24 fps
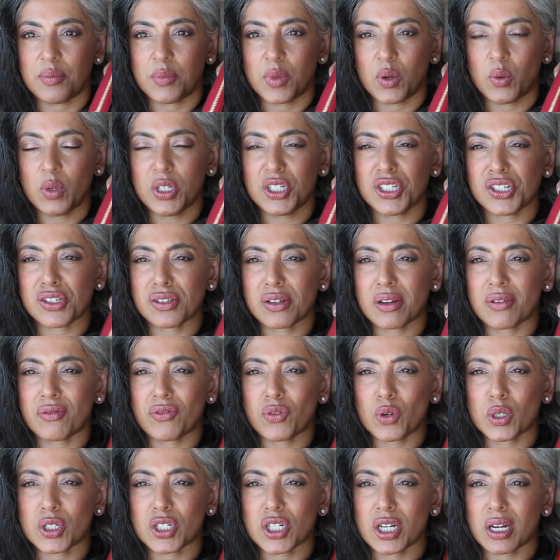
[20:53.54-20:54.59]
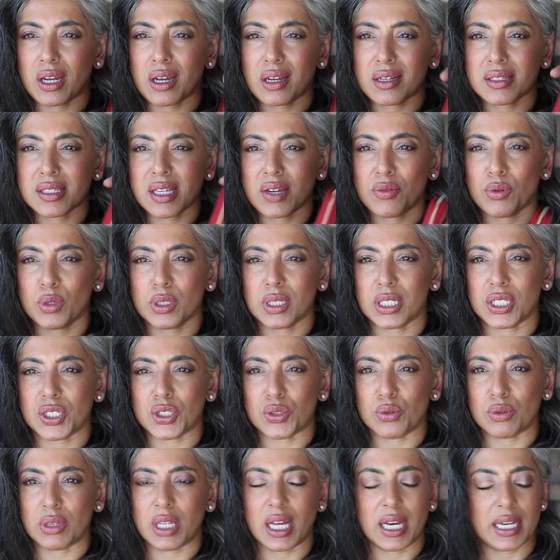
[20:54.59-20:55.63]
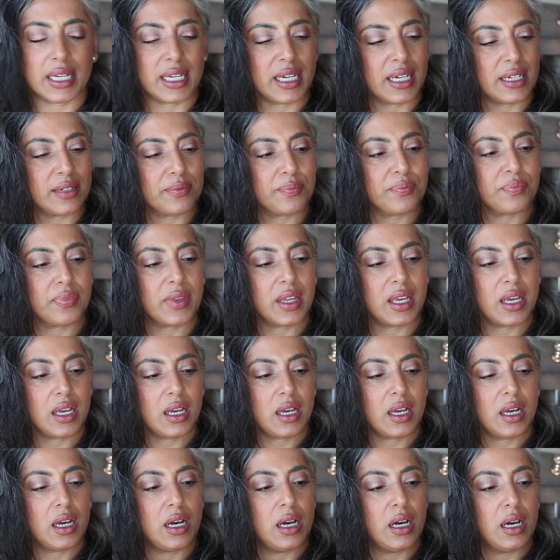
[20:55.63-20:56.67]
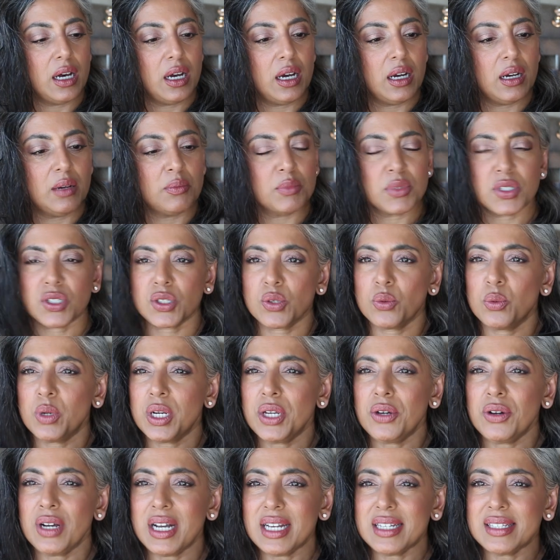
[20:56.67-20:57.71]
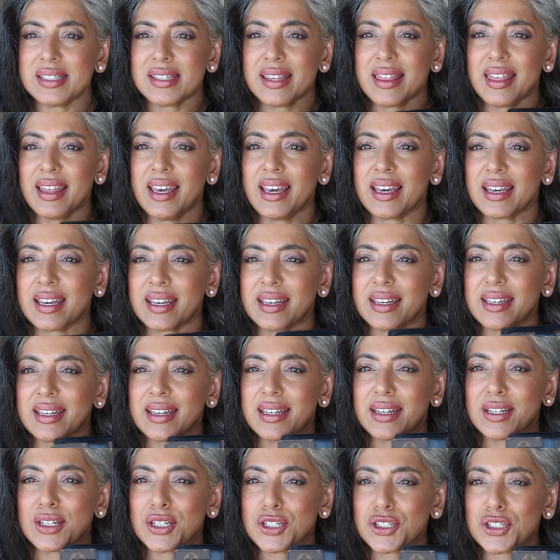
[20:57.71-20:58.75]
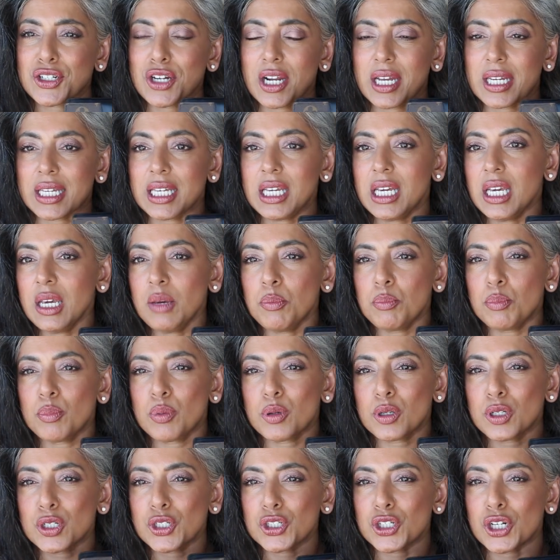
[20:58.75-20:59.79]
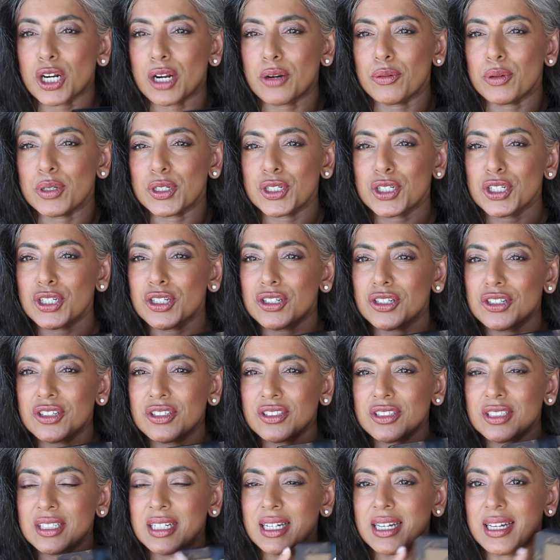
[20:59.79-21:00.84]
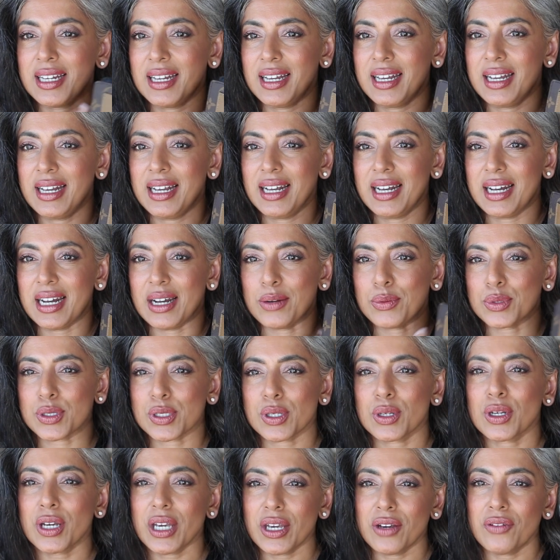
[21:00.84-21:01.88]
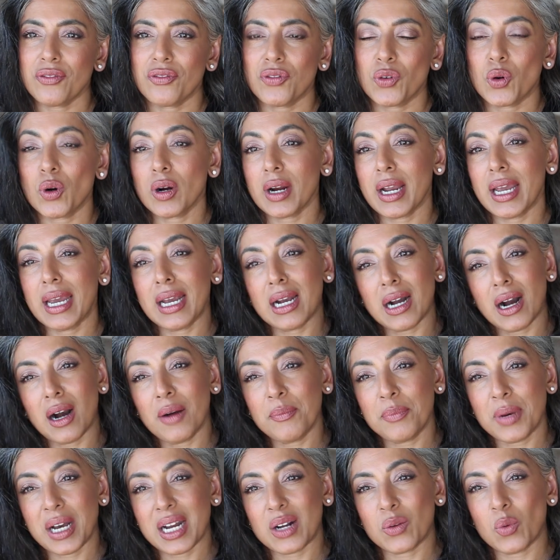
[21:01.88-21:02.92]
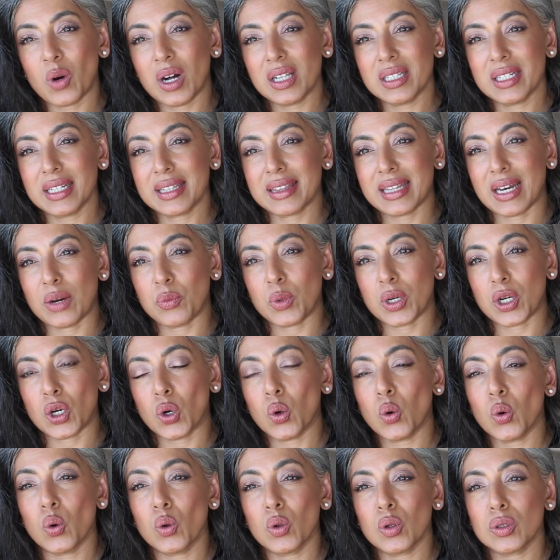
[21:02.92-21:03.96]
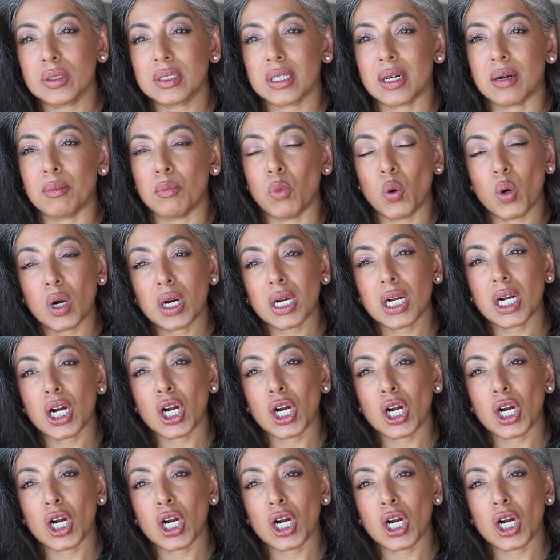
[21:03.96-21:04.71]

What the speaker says: which is unfortunate because I really do like it. So what do you guys think? Should I keep? Should I return? I was looking for a compact wallet that would hold more